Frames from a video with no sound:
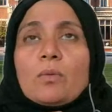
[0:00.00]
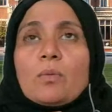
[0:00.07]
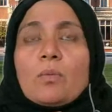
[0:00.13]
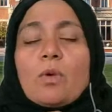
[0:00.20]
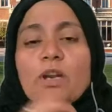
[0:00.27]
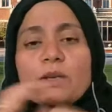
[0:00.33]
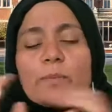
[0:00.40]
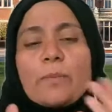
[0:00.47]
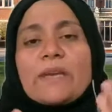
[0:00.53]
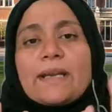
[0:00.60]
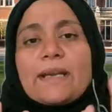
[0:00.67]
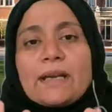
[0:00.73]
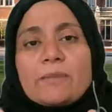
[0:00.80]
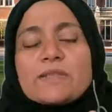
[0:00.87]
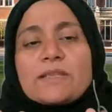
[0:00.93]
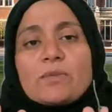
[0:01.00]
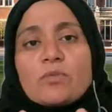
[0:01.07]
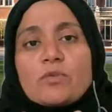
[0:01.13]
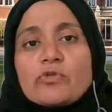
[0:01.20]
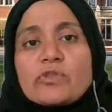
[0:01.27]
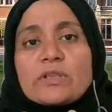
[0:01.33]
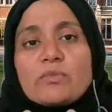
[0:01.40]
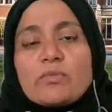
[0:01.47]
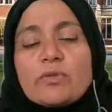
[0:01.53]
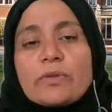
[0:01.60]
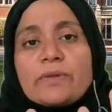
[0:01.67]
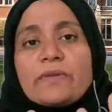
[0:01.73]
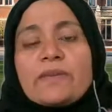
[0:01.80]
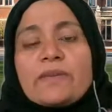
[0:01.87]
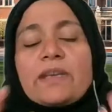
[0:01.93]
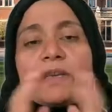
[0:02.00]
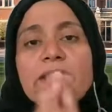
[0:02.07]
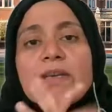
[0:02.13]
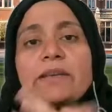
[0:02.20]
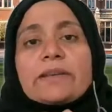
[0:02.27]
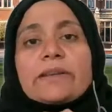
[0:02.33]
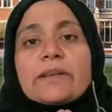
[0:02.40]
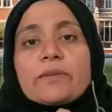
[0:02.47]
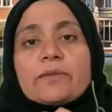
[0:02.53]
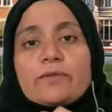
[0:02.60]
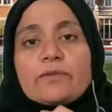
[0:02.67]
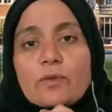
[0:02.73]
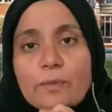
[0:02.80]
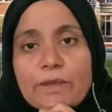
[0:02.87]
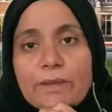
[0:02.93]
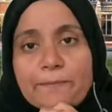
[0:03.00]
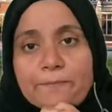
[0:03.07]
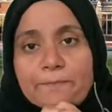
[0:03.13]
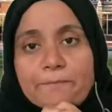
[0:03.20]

What becomes the most important thing here now for me?